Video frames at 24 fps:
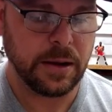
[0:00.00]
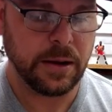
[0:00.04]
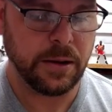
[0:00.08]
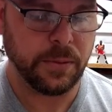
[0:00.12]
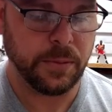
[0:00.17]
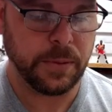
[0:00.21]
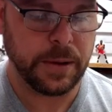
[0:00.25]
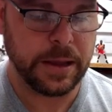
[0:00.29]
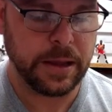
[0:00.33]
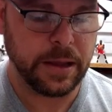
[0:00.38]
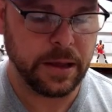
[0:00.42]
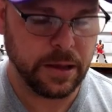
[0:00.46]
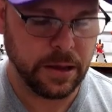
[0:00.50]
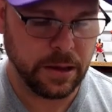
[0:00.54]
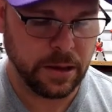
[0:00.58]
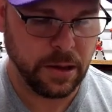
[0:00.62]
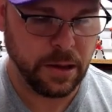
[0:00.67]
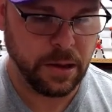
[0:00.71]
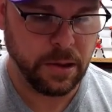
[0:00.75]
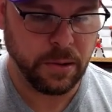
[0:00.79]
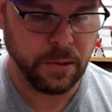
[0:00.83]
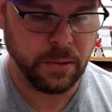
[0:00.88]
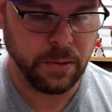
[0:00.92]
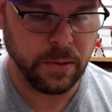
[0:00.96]
Here we
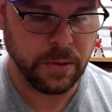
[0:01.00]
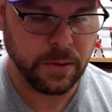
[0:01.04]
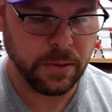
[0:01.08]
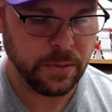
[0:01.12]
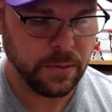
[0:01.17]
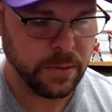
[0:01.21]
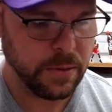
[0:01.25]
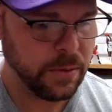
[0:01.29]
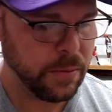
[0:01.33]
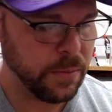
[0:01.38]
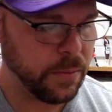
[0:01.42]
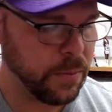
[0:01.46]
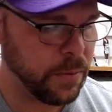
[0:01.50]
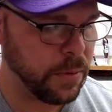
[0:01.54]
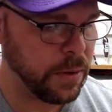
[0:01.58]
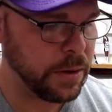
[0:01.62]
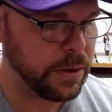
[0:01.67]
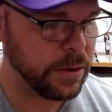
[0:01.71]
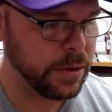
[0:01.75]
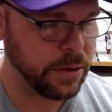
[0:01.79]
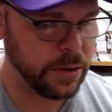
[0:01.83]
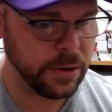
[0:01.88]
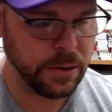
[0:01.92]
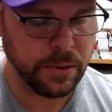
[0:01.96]
go.
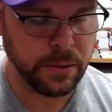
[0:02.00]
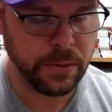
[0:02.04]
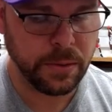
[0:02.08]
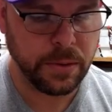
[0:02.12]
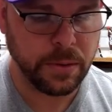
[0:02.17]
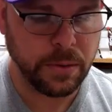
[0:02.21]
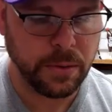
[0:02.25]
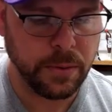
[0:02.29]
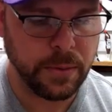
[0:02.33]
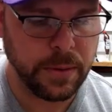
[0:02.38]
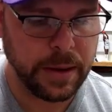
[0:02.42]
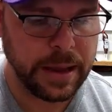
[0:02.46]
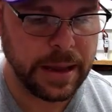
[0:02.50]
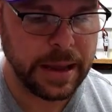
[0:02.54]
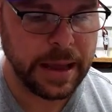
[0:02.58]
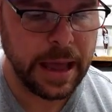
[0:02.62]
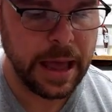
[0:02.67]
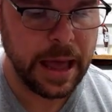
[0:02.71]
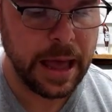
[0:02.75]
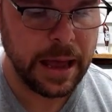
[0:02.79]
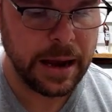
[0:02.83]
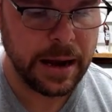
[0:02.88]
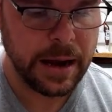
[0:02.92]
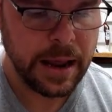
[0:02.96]
What do we
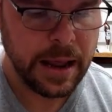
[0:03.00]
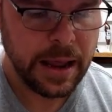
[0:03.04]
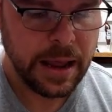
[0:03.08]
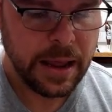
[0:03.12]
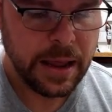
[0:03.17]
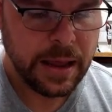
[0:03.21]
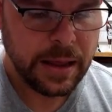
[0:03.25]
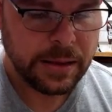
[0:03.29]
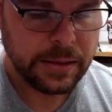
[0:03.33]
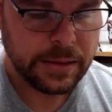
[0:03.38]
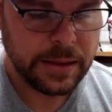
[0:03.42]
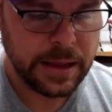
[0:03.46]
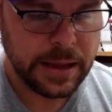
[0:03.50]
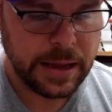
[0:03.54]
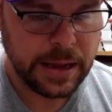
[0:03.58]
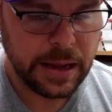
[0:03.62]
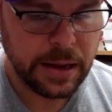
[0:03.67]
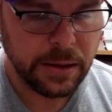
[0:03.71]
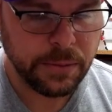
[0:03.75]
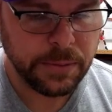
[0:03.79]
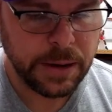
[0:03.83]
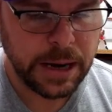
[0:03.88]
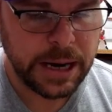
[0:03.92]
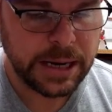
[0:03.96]
got? The
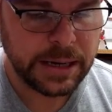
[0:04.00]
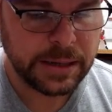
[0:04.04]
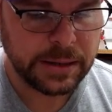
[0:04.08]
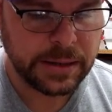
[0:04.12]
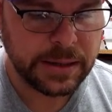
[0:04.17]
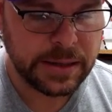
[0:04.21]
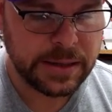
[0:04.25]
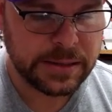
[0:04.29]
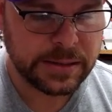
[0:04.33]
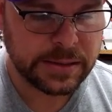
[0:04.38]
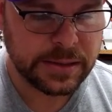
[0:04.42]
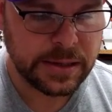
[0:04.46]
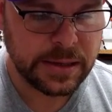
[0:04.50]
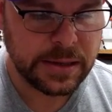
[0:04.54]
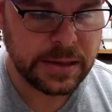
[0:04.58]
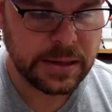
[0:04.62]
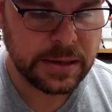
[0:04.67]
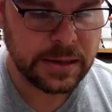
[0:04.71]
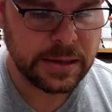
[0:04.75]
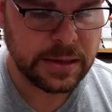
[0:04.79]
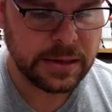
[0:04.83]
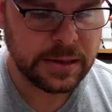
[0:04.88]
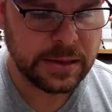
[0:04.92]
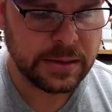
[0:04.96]
hit rate in this
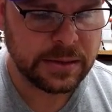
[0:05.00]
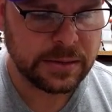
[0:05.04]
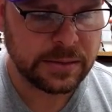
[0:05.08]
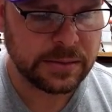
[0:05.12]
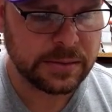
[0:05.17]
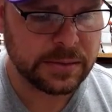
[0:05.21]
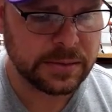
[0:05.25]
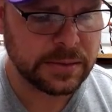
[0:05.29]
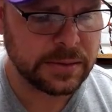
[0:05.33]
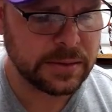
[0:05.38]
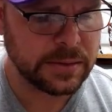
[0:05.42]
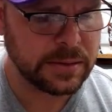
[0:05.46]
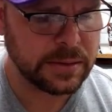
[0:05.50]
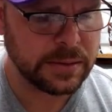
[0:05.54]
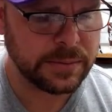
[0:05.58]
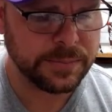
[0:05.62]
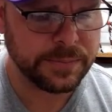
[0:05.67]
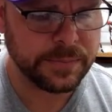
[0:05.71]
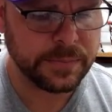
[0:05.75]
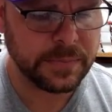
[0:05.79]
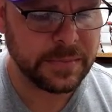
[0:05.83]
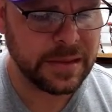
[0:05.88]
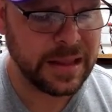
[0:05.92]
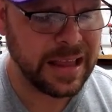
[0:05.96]
is,
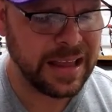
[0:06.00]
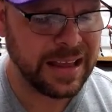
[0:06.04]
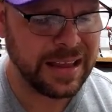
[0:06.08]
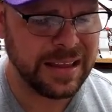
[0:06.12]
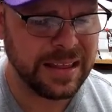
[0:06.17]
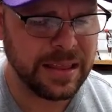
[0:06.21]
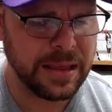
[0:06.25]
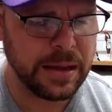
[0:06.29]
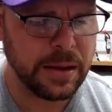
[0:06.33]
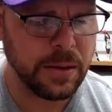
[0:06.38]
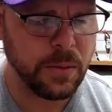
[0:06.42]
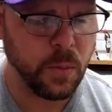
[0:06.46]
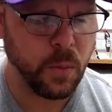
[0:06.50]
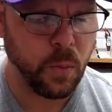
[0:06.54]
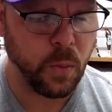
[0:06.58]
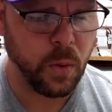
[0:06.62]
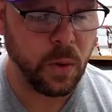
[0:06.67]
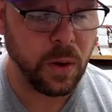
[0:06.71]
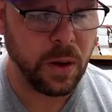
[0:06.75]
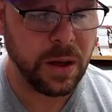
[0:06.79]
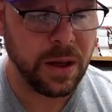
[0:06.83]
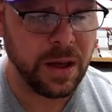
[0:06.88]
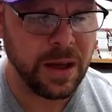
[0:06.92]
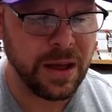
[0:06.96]
I think,
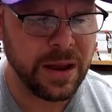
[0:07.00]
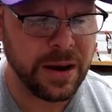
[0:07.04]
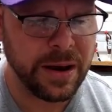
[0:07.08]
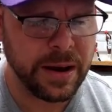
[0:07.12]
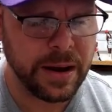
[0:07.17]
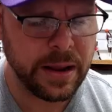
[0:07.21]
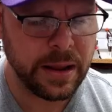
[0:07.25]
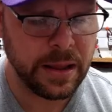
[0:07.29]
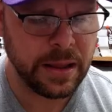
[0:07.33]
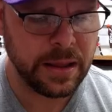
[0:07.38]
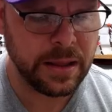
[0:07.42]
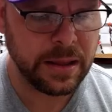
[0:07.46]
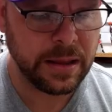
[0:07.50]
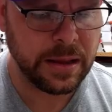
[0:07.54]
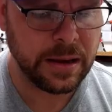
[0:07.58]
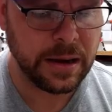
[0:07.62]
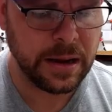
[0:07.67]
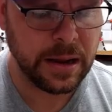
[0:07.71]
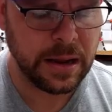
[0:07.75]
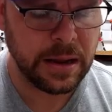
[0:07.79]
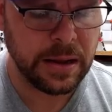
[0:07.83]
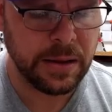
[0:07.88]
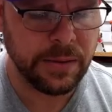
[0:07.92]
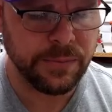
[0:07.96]
one
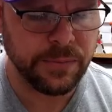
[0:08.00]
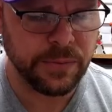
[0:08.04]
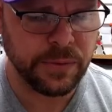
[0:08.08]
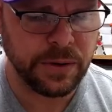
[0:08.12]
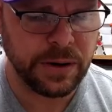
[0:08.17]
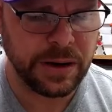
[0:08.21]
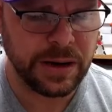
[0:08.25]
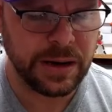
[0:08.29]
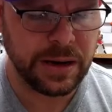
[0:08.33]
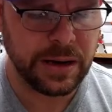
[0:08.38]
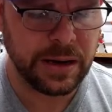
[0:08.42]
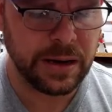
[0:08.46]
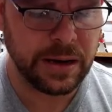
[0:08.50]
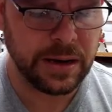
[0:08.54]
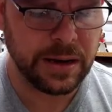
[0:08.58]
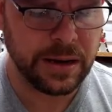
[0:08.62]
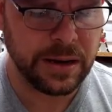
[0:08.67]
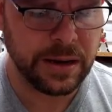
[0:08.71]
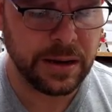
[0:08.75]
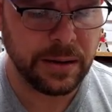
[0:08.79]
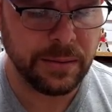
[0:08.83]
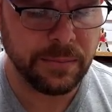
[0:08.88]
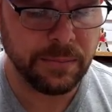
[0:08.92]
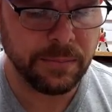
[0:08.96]
in
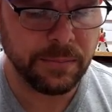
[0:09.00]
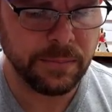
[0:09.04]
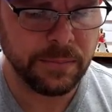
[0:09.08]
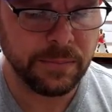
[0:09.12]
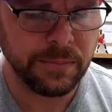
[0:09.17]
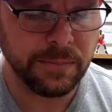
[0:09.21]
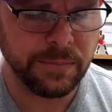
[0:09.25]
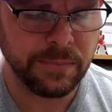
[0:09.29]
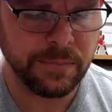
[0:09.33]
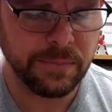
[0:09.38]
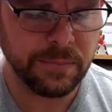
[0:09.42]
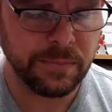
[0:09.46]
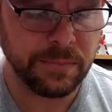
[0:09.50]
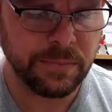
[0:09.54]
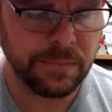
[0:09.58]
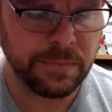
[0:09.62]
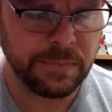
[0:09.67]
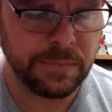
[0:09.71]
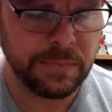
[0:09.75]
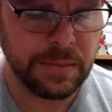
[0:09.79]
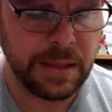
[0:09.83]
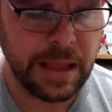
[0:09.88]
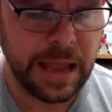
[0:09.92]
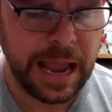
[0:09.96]
every
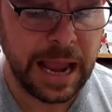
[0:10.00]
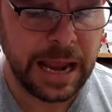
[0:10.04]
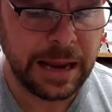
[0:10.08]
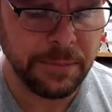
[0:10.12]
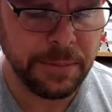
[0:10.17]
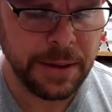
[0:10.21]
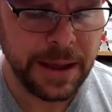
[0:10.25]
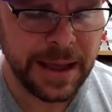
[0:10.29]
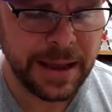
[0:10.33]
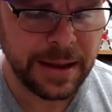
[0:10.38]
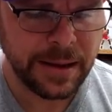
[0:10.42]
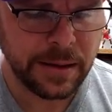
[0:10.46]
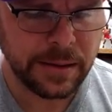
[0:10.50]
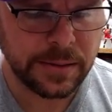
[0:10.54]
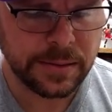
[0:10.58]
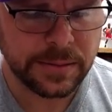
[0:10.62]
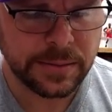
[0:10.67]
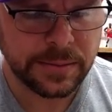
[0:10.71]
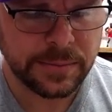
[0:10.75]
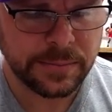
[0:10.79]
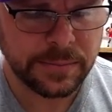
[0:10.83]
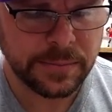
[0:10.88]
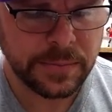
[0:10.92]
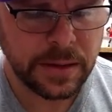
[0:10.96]
eight
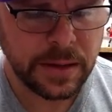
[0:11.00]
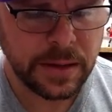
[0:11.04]
packs.